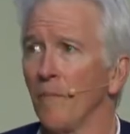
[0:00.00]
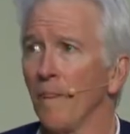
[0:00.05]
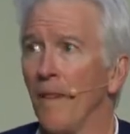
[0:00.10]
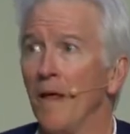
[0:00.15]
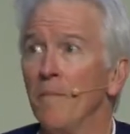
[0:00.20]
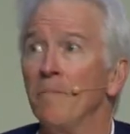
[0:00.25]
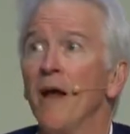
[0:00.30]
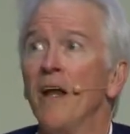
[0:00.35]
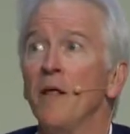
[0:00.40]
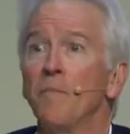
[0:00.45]

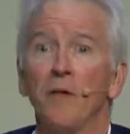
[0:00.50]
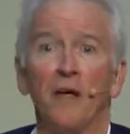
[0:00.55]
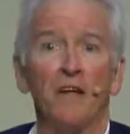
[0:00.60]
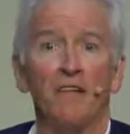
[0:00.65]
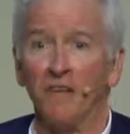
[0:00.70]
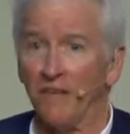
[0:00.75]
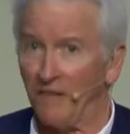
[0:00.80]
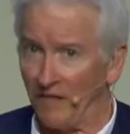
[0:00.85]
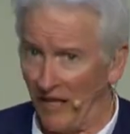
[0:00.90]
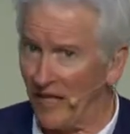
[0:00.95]
In many
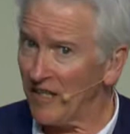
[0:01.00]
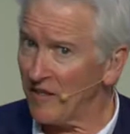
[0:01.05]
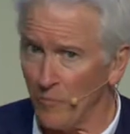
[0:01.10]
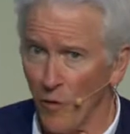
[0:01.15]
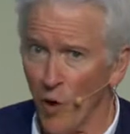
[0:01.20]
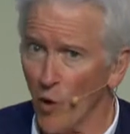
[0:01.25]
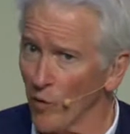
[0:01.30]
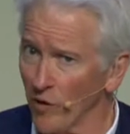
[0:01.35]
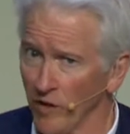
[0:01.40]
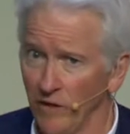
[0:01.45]
places, it's
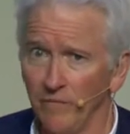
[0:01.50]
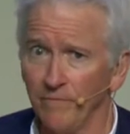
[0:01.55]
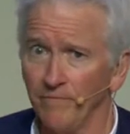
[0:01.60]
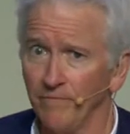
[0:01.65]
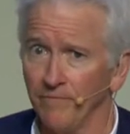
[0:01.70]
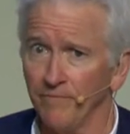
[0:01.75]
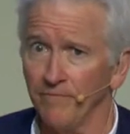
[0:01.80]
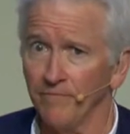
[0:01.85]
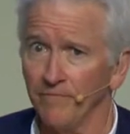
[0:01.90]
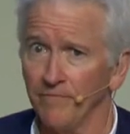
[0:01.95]
broken.
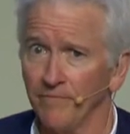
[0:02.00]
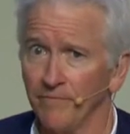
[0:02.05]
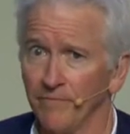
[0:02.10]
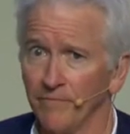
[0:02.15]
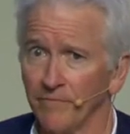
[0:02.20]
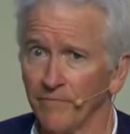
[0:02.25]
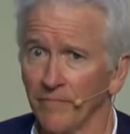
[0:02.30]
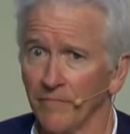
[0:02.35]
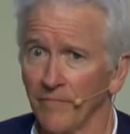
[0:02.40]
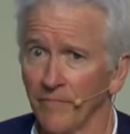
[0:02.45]

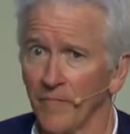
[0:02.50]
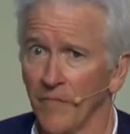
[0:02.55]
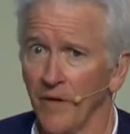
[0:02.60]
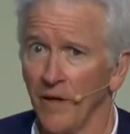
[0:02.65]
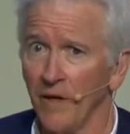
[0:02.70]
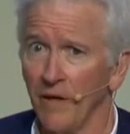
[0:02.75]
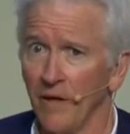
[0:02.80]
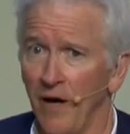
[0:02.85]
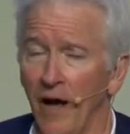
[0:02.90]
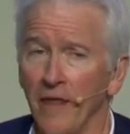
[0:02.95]

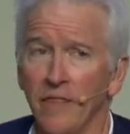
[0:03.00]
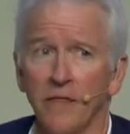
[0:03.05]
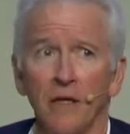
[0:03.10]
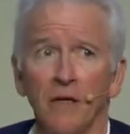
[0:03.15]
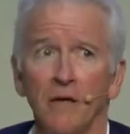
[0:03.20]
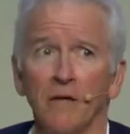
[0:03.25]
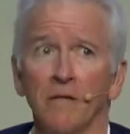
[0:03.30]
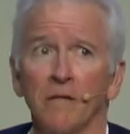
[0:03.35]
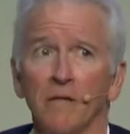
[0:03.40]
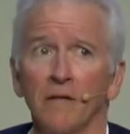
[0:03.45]
I
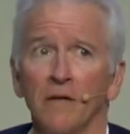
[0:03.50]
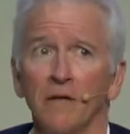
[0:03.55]
think